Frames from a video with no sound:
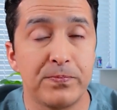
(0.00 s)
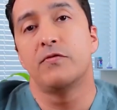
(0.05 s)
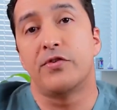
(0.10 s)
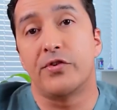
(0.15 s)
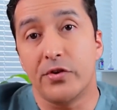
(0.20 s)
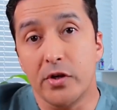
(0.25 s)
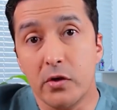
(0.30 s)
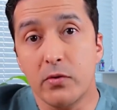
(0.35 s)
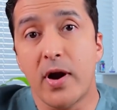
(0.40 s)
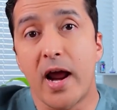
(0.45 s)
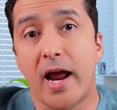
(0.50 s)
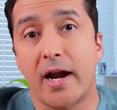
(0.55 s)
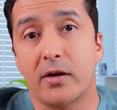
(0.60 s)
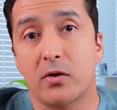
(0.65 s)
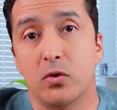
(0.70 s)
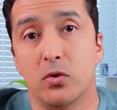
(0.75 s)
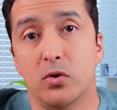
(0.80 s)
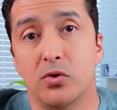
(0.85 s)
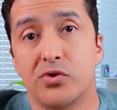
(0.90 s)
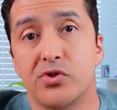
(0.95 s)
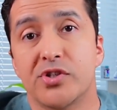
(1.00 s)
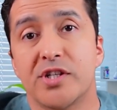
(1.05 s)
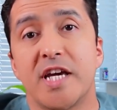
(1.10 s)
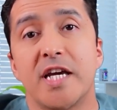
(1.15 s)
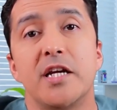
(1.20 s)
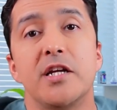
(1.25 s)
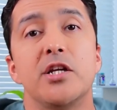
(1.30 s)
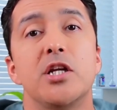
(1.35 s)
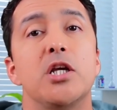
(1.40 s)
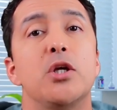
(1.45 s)
Free radicals
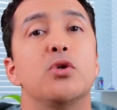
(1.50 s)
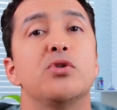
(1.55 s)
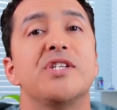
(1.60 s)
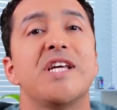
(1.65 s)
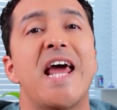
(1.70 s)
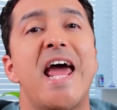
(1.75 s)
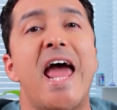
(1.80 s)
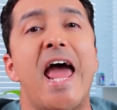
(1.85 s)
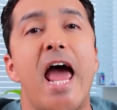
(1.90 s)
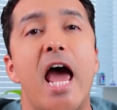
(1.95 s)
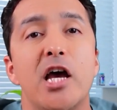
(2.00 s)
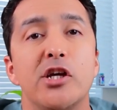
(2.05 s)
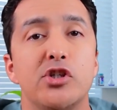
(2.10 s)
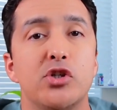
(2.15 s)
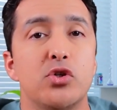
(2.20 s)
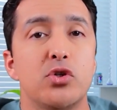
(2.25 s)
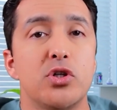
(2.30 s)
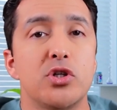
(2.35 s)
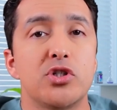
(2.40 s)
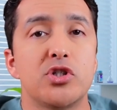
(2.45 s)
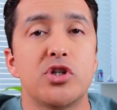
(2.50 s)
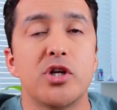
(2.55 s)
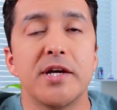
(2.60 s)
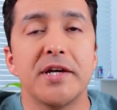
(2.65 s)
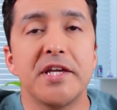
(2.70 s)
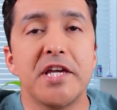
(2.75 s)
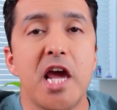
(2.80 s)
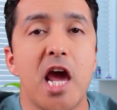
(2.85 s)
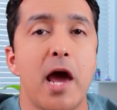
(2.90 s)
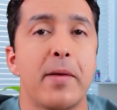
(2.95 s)
can induce
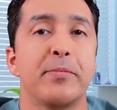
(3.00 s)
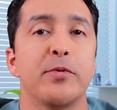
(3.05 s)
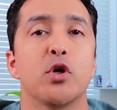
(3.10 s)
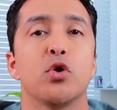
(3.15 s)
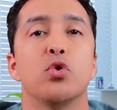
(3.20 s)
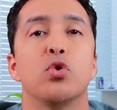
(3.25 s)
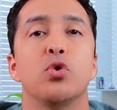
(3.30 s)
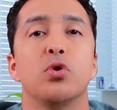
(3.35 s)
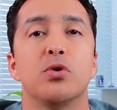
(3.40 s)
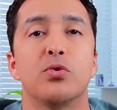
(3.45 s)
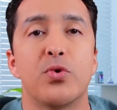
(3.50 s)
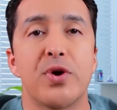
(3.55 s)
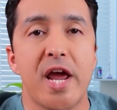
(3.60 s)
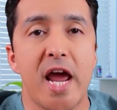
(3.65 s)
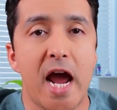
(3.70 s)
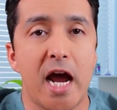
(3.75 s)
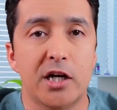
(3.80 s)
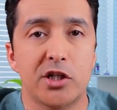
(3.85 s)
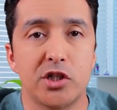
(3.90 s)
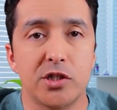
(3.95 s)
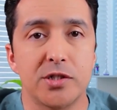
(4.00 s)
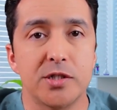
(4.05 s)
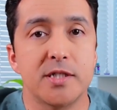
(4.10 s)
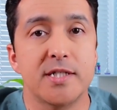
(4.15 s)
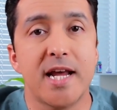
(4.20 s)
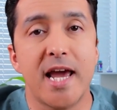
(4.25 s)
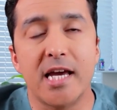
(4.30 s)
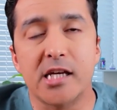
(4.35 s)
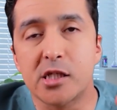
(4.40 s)
hazardous chemical reactions,